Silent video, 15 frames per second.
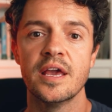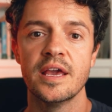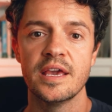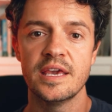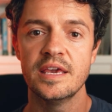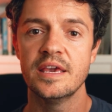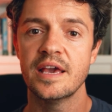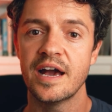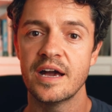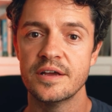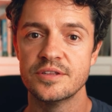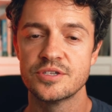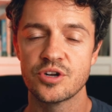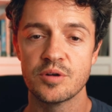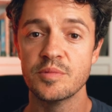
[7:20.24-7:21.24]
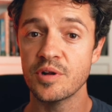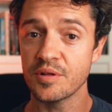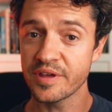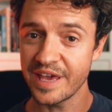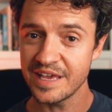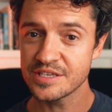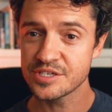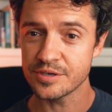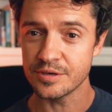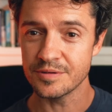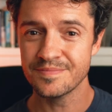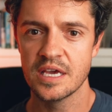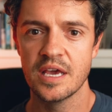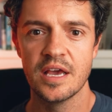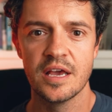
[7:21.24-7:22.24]
he had terminal cancer.
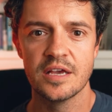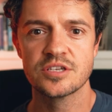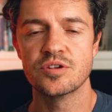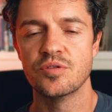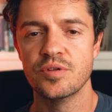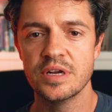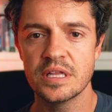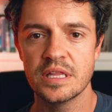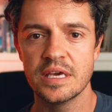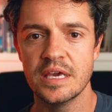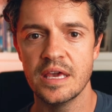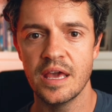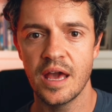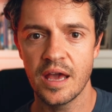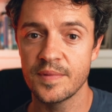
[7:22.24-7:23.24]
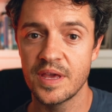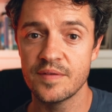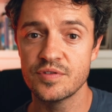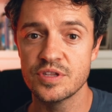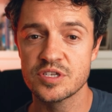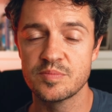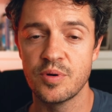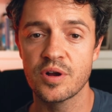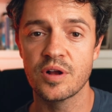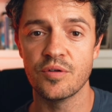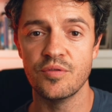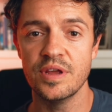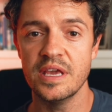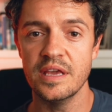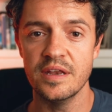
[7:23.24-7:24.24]
So really giving this book a
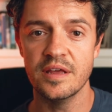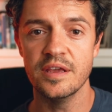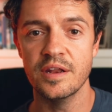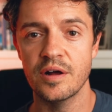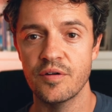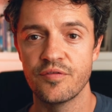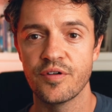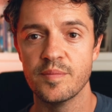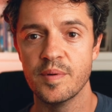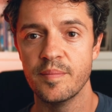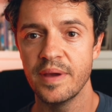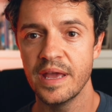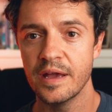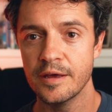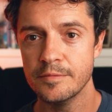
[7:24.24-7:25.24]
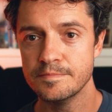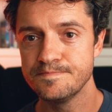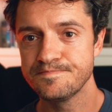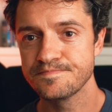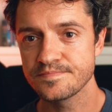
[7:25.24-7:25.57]
read, you know, from a man man